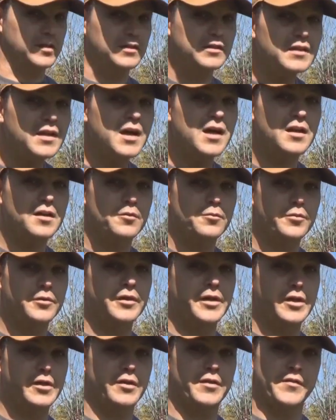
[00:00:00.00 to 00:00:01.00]
a lot of
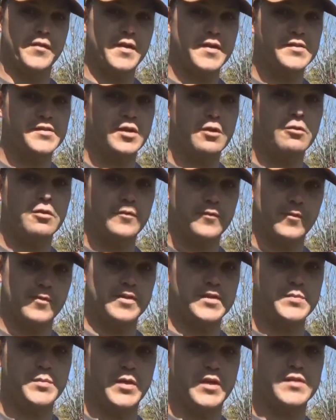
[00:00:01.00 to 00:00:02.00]
really good things going for
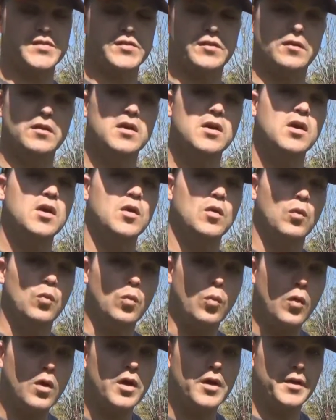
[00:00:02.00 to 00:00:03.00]
this pistol.
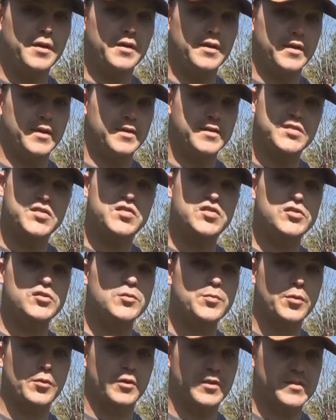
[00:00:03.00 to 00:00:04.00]
One is
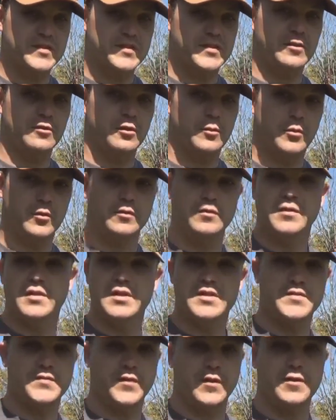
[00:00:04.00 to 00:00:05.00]
super concealable.
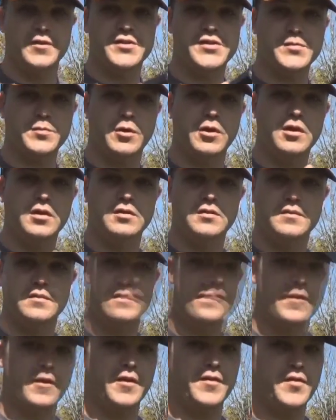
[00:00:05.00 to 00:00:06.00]
It's very small,
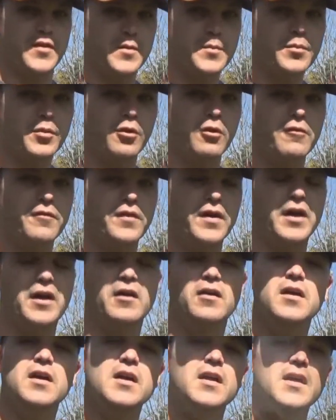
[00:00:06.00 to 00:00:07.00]
very thin
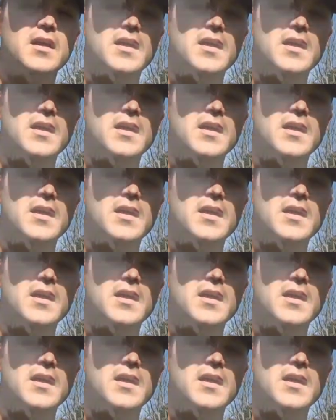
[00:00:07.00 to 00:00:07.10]
profile,